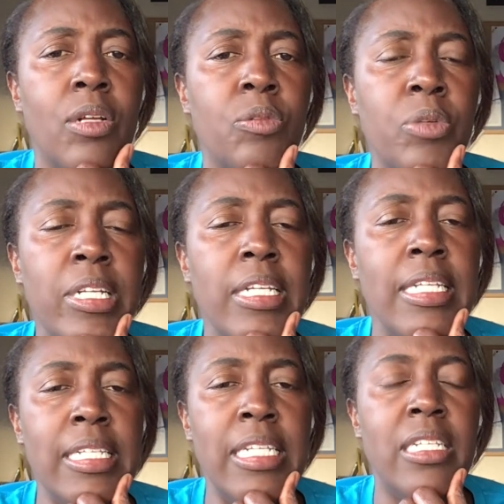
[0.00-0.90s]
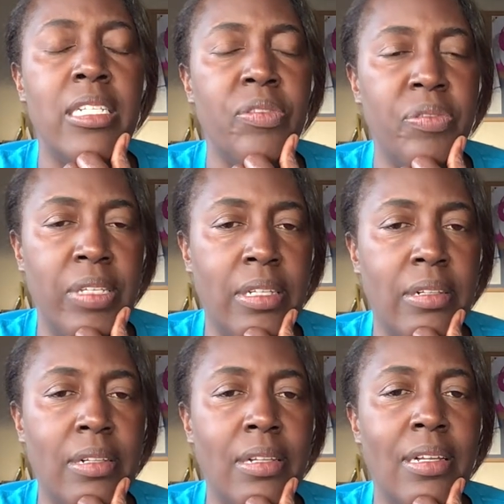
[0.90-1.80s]
really need to feel
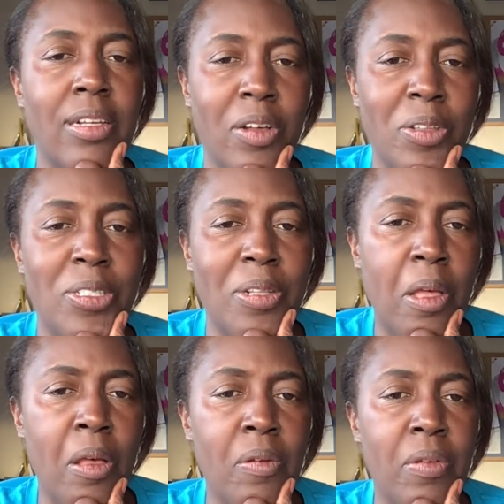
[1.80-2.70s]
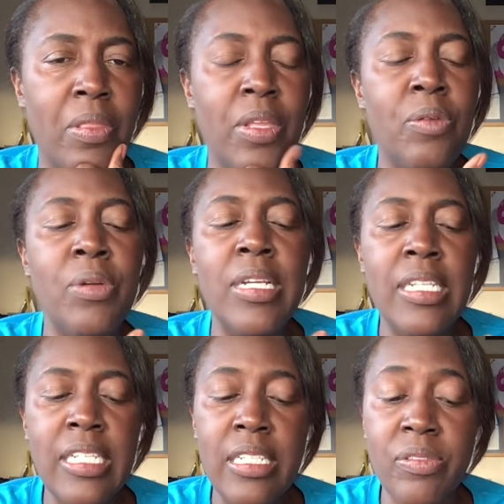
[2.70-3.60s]
God's love and they really
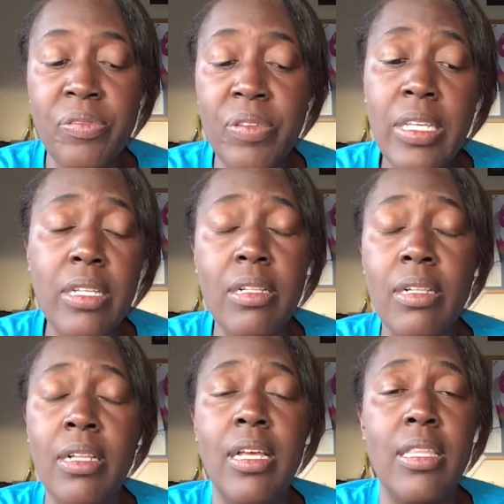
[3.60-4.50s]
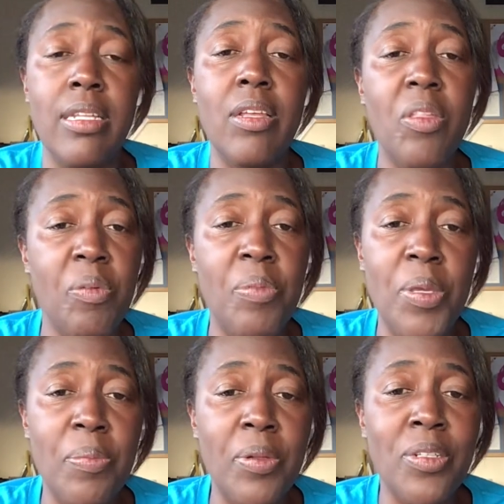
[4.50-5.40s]
need to feel that other
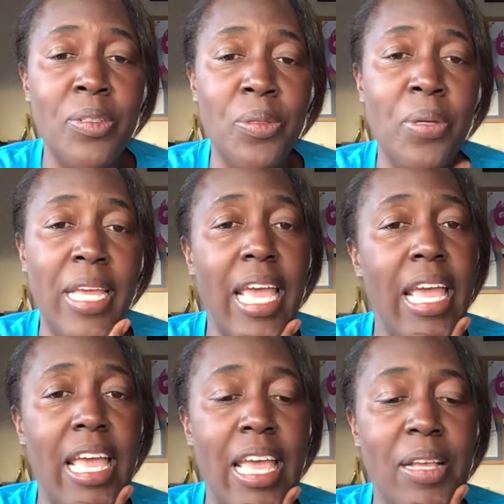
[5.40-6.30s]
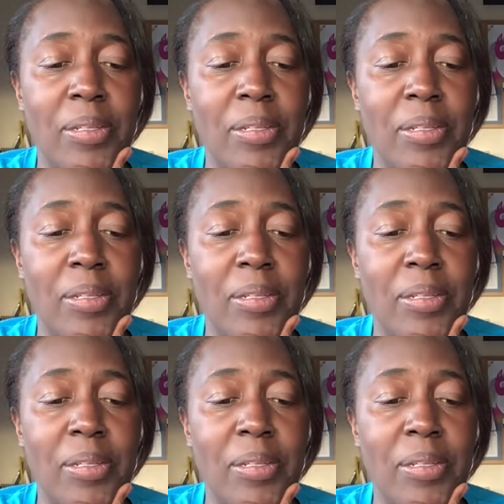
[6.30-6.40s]
people do care.